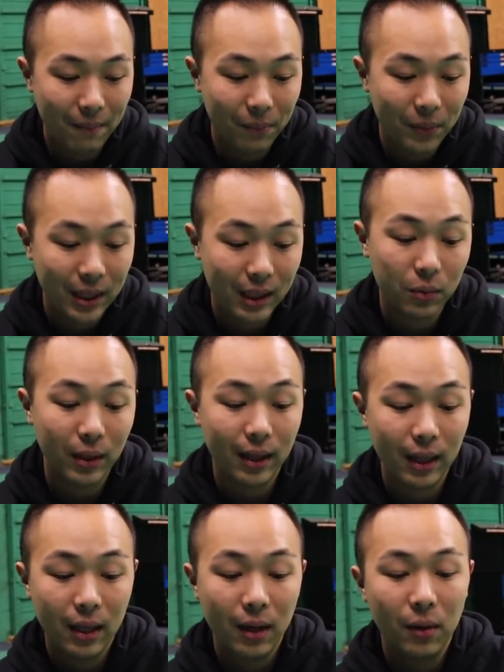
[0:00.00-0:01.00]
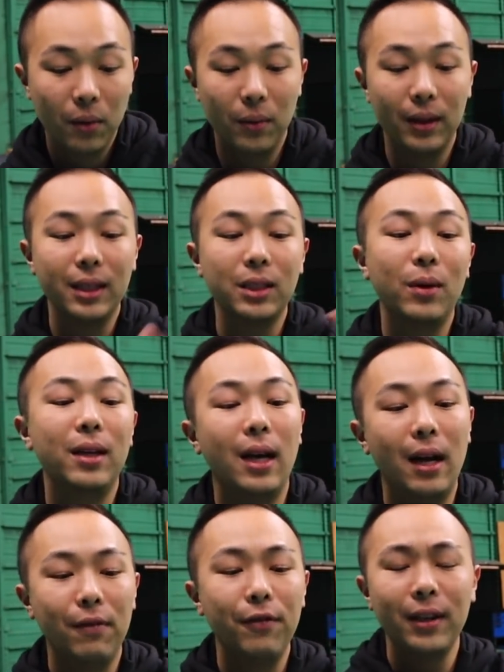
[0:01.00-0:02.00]
Because with this one,
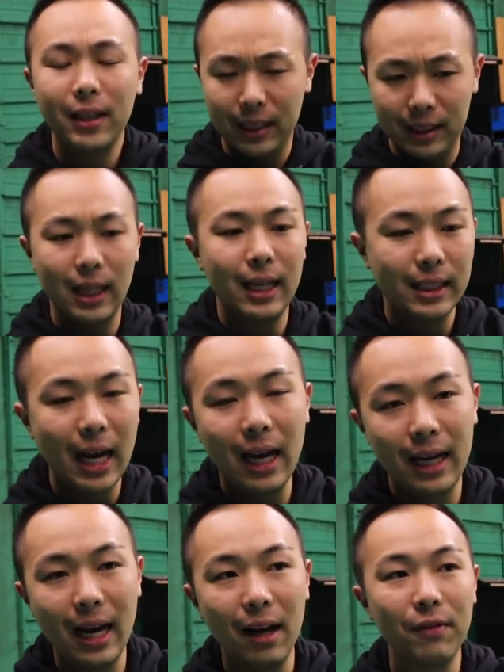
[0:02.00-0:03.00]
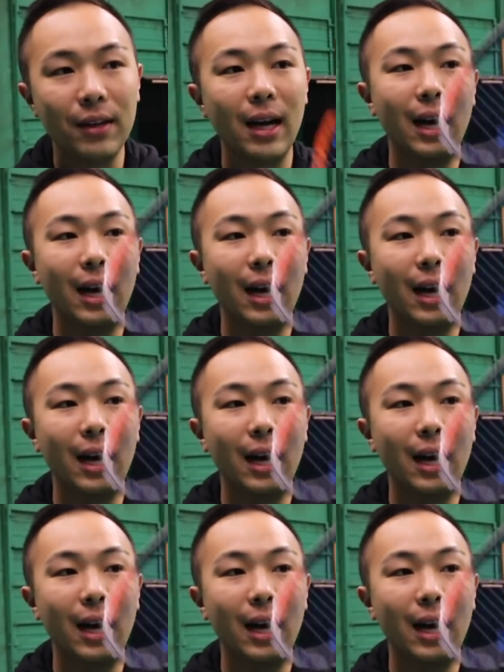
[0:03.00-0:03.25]
I feel like it's less head heavy.